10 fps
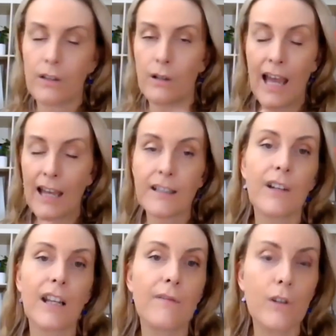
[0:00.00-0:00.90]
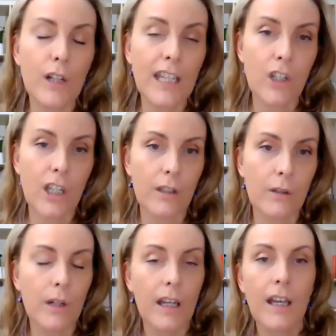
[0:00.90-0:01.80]
to actively avoid
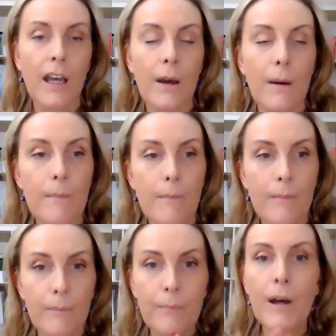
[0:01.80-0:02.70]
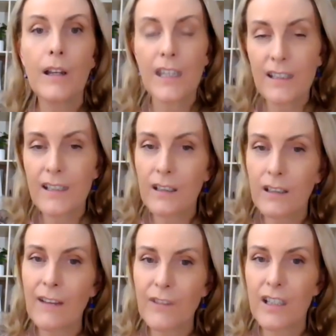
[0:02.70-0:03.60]
you but you
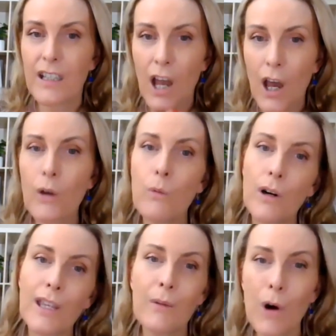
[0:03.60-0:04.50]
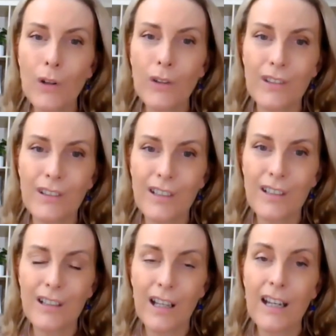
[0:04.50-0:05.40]
still have to know what you want
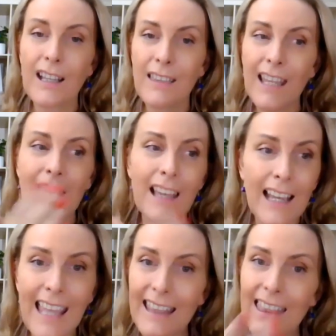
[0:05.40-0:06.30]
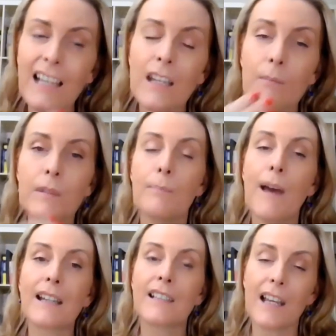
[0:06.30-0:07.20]
and i think that again that comes
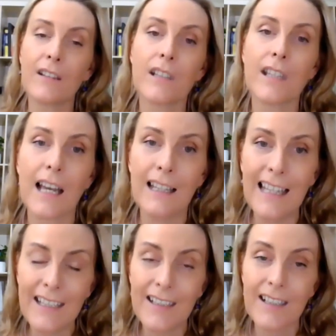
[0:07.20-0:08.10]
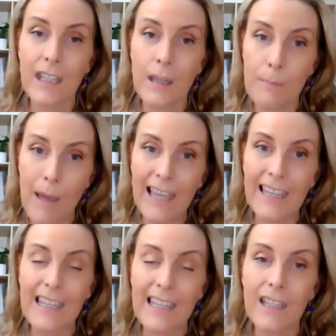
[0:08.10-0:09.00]
back down to that list that you
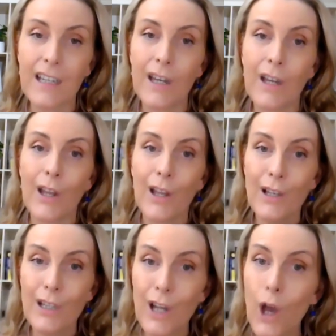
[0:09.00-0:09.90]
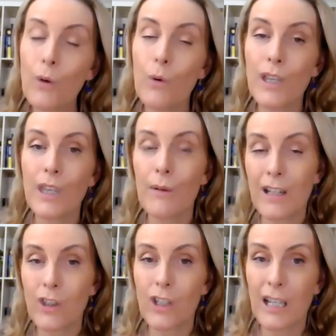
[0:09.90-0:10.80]
make know what you
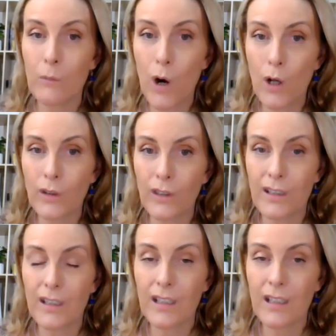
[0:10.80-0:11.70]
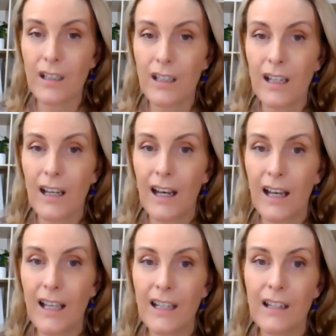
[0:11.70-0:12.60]
actually want
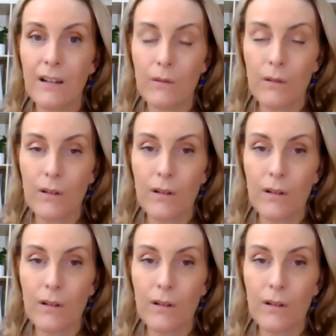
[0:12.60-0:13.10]
and